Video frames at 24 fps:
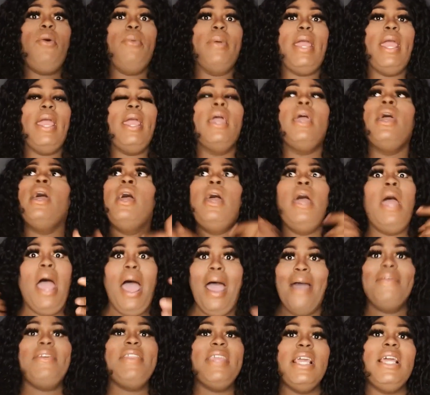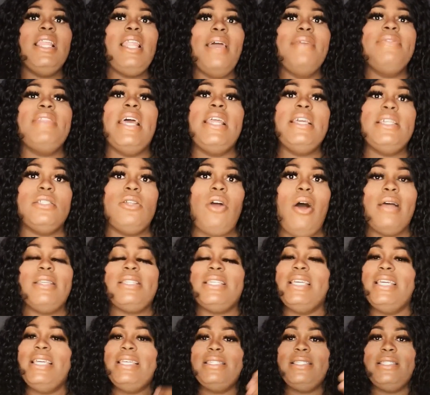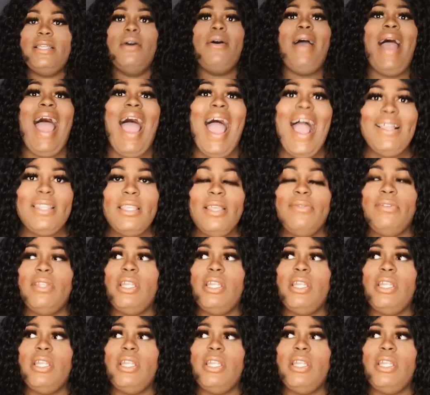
everything in life that he's lost, and he's still actively,